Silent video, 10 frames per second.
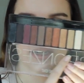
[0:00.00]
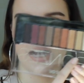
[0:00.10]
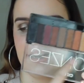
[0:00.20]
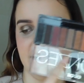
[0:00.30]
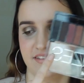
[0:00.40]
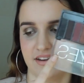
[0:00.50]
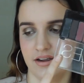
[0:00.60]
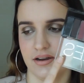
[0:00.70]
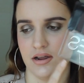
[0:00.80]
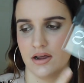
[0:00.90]
colours in
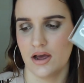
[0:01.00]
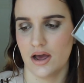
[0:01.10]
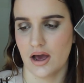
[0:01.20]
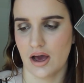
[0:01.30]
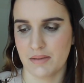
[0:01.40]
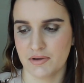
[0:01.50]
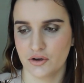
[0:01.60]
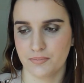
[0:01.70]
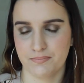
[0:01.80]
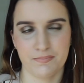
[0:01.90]
it. I'm
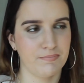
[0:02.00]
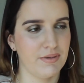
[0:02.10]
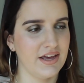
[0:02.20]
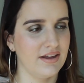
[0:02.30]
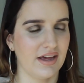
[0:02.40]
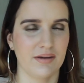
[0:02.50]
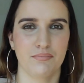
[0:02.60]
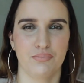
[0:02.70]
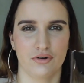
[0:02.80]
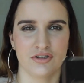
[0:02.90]
a big
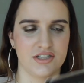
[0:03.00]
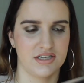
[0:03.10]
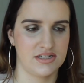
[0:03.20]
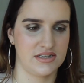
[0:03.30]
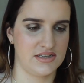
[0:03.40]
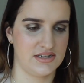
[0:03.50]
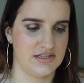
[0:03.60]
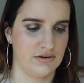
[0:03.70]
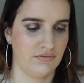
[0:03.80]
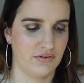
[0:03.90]
like bronzers
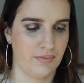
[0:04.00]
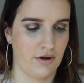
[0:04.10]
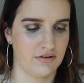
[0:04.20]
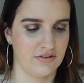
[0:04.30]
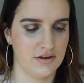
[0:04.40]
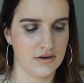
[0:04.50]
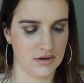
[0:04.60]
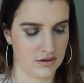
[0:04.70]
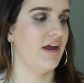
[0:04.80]
silver person.